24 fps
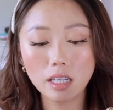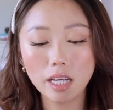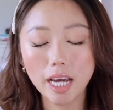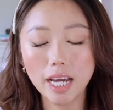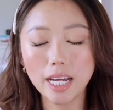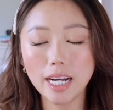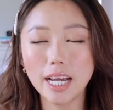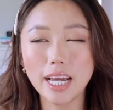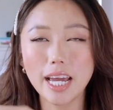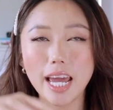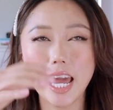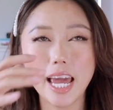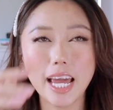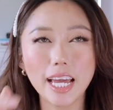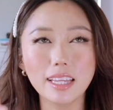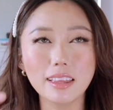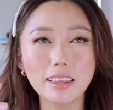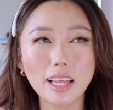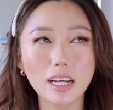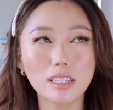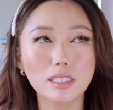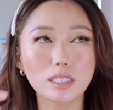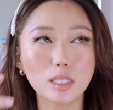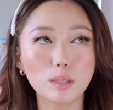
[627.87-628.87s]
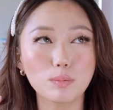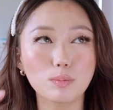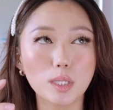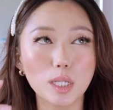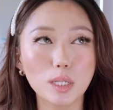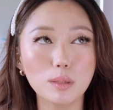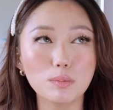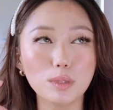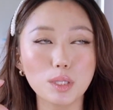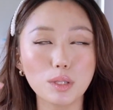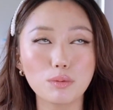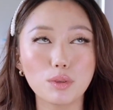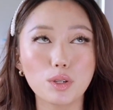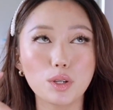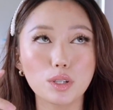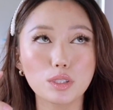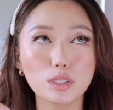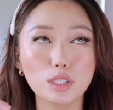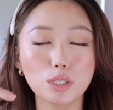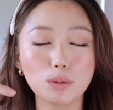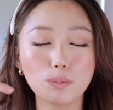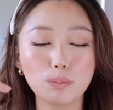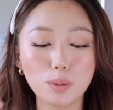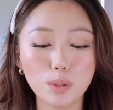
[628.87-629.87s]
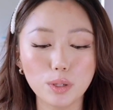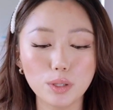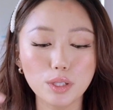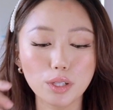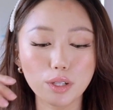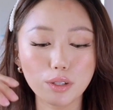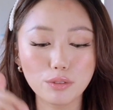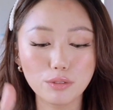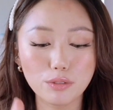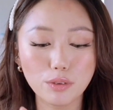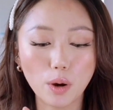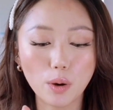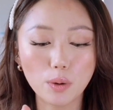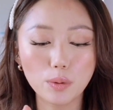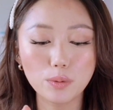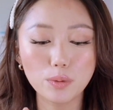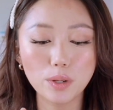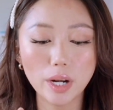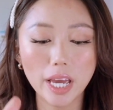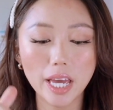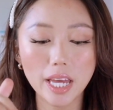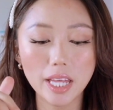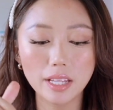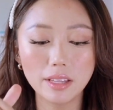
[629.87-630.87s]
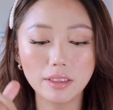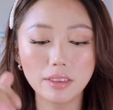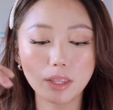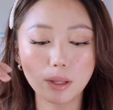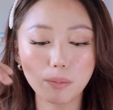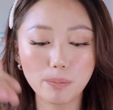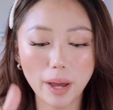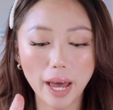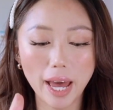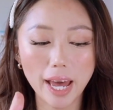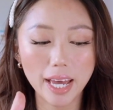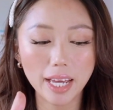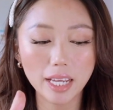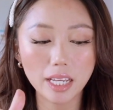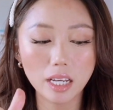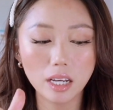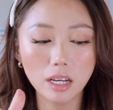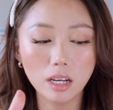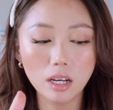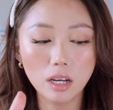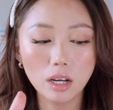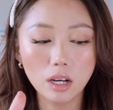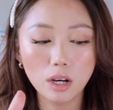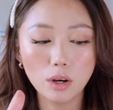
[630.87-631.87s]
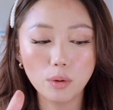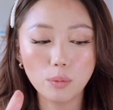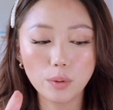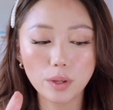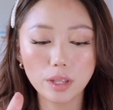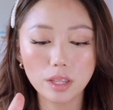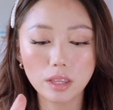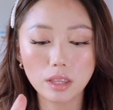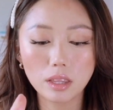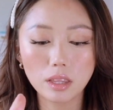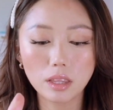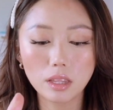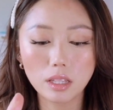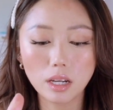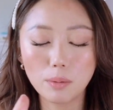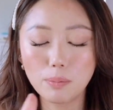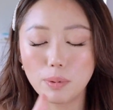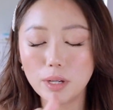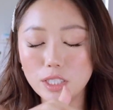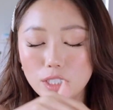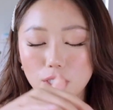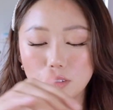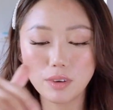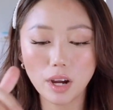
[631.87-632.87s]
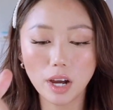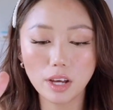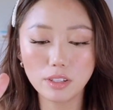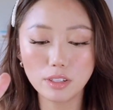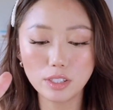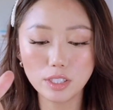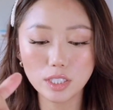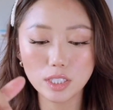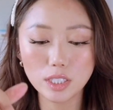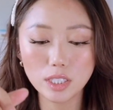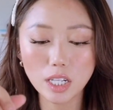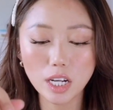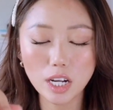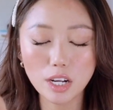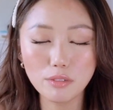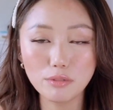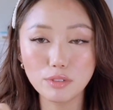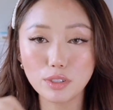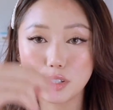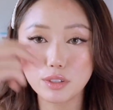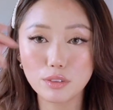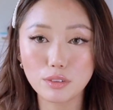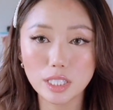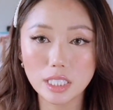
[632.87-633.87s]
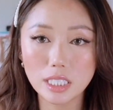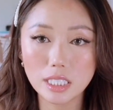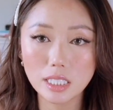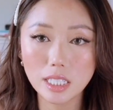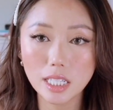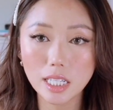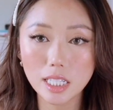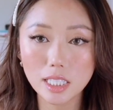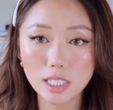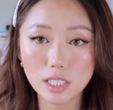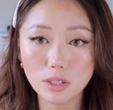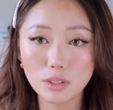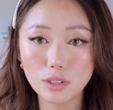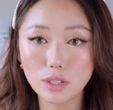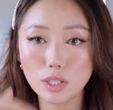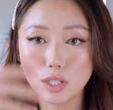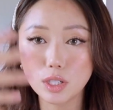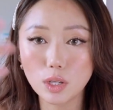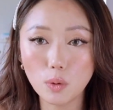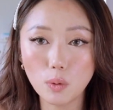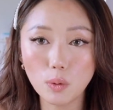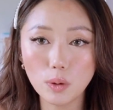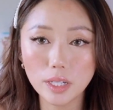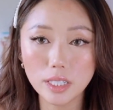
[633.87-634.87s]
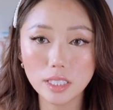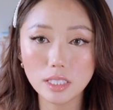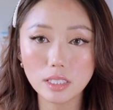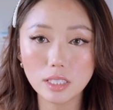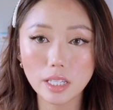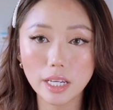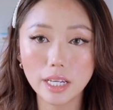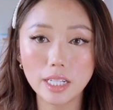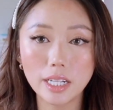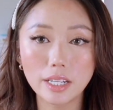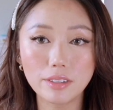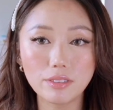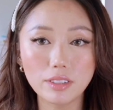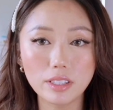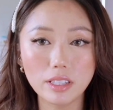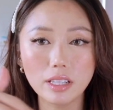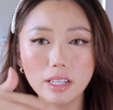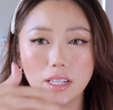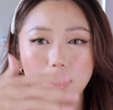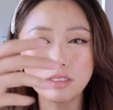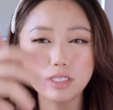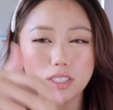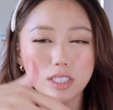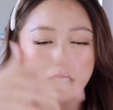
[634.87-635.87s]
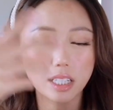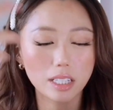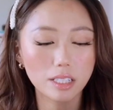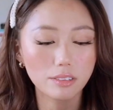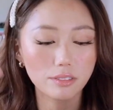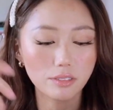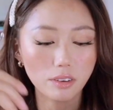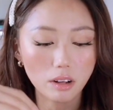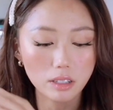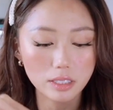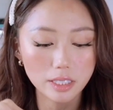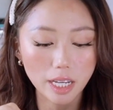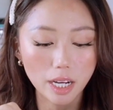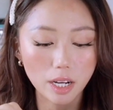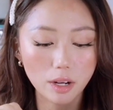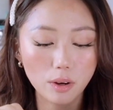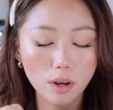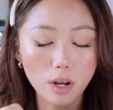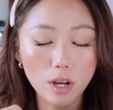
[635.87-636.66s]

And I hate that sometimes if you're to put your phone in the bag with a bunch of other stuff, your receipts or your coins and everything else just kind of falls out.